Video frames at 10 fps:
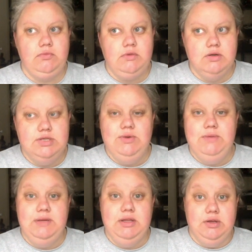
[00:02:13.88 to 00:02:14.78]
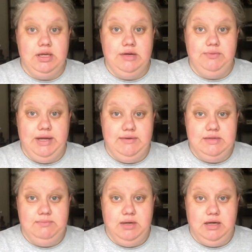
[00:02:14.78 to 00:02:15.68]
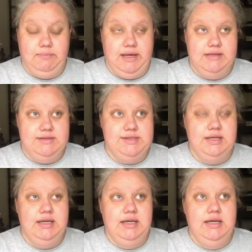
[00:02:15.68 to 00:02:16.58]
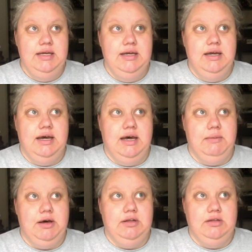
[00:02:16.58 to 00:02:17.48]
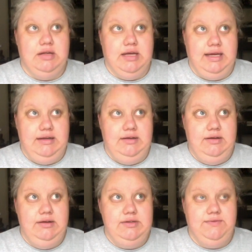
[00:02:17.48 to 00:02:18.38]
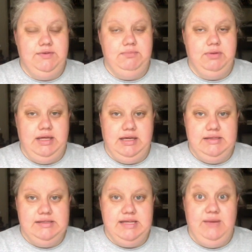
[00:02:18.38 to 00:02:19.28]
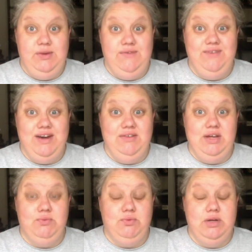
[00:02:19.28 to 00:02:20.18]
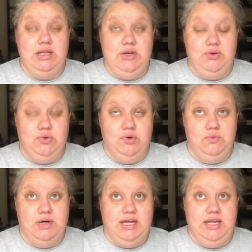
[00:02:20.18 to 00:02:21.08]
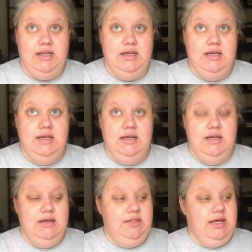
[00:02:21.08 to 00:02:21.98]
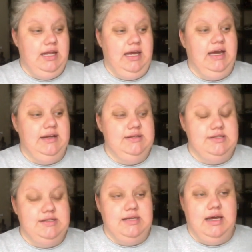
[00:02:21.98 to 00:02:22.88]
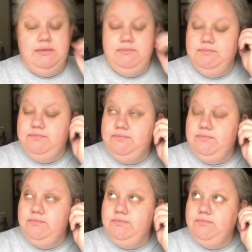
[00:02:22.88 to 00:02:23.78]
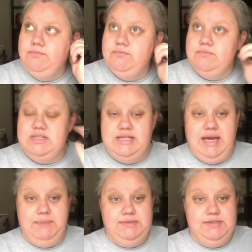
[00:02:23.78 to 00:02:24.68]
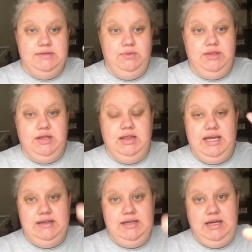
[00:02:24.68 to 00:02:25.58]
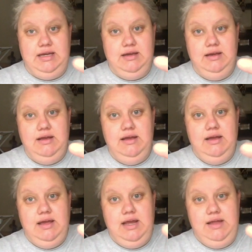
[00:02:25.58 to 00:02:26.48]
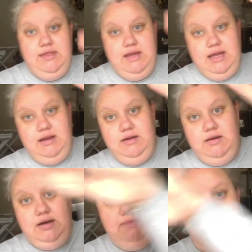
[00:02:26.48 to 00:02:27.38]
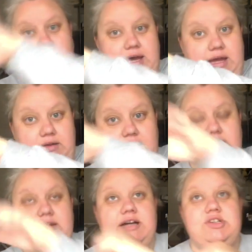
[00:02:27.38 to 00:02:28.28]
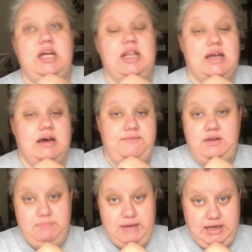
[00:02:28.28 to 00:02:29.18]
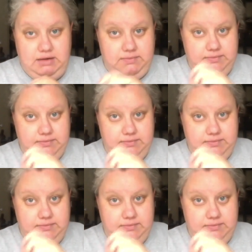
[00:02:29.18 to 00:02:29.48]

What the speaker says: So we've been looking around at bunk beds online, different plans, and we found a really cool one that has steps with a landing and then a bed. And it's actually a lofted bed.